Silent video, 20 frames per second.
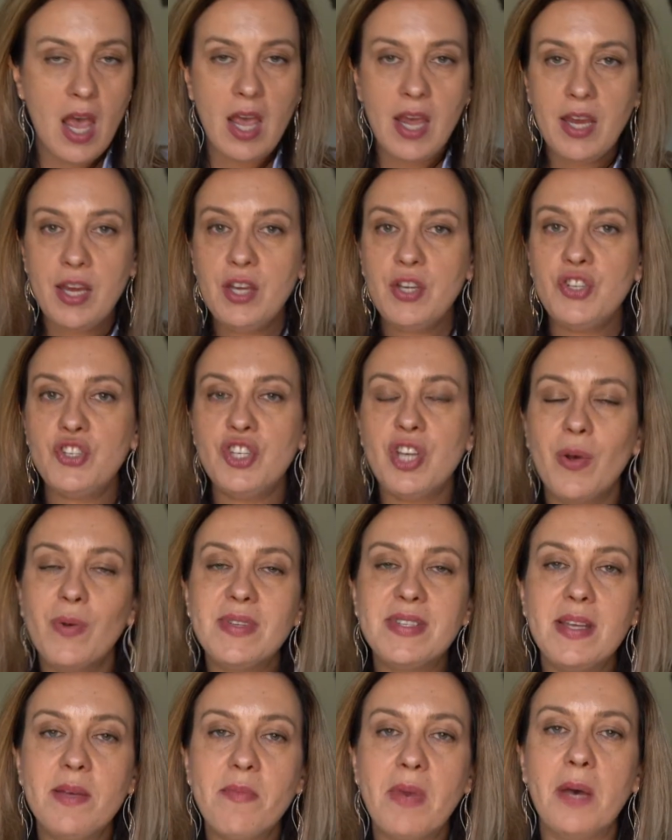He
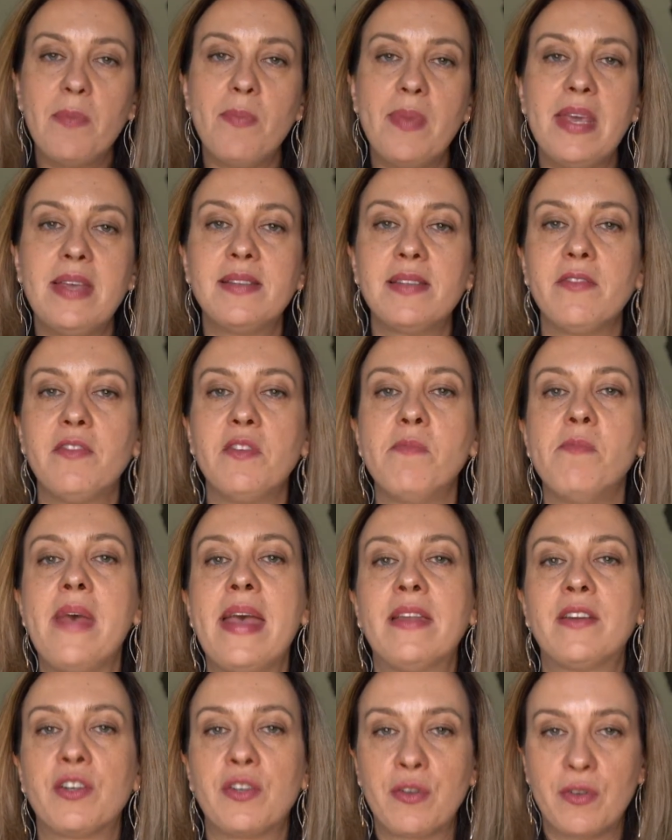shows him a piece of a
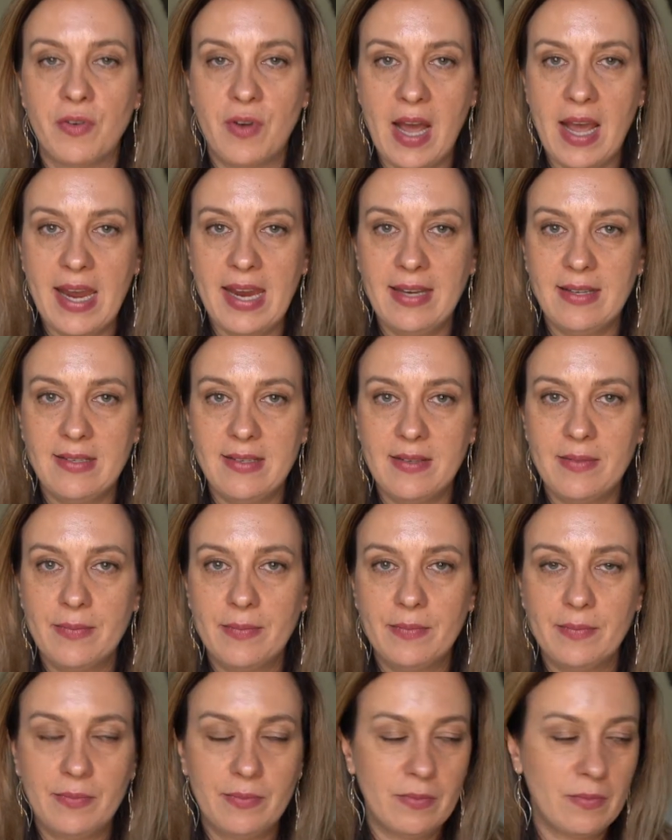meteorite
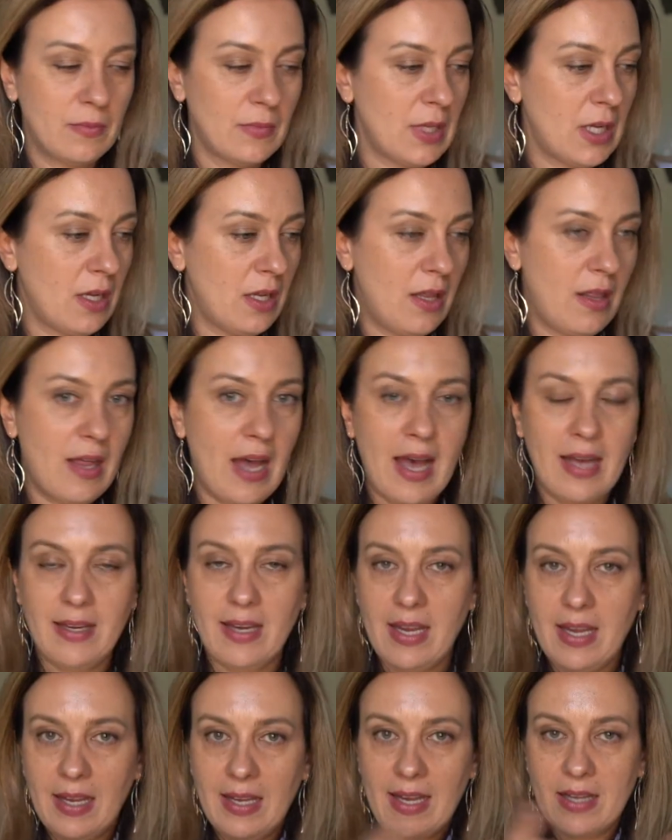that
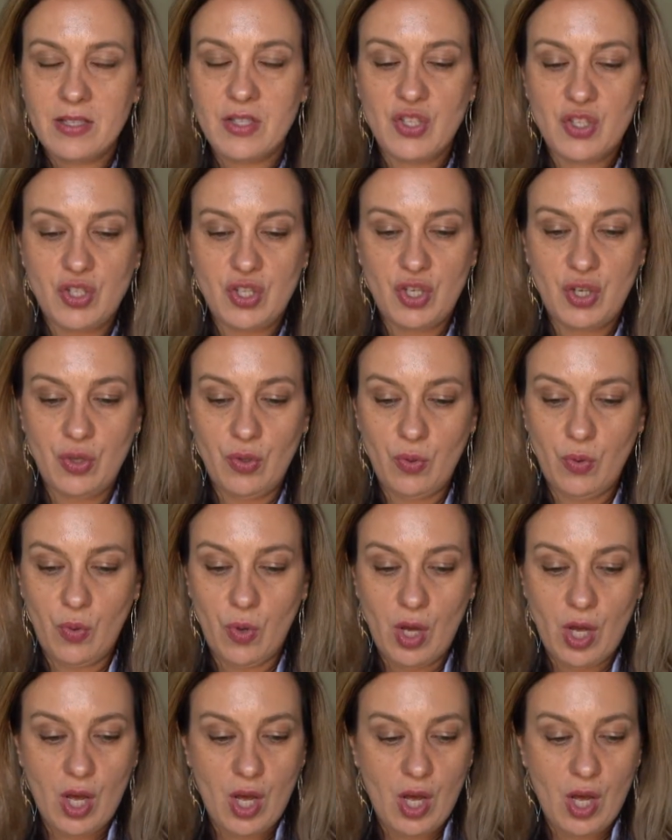he gets to